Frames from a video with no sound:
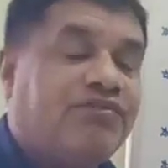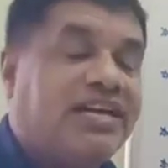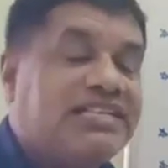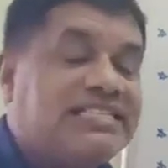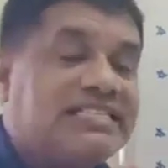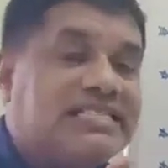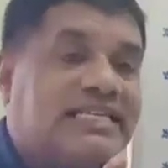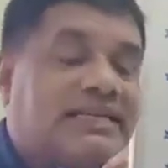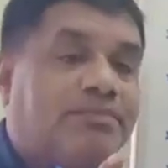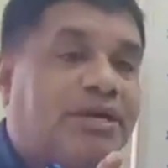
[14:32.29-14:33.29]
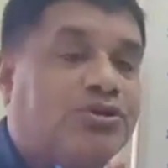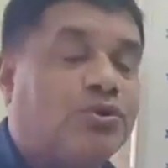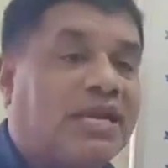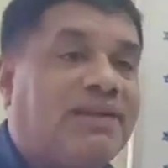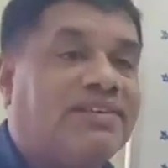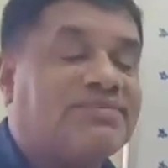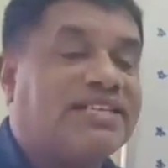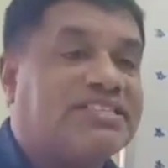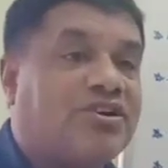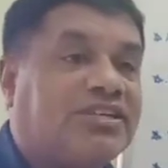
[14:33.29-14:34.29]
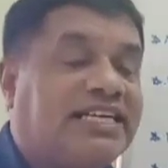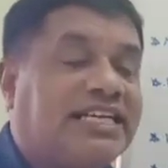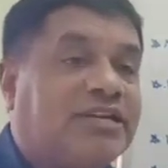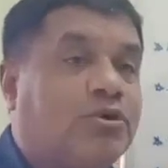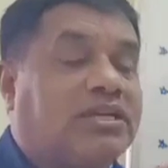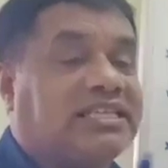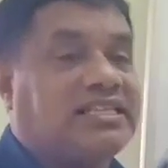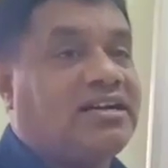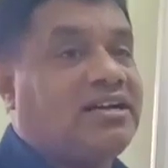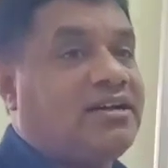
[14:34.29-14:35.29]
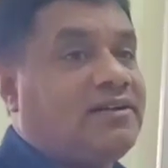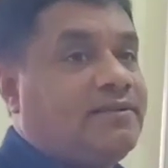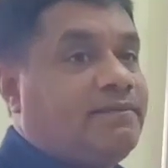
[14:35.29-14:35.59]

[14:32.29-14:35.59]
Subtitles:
First metro railways were started in Kolkata.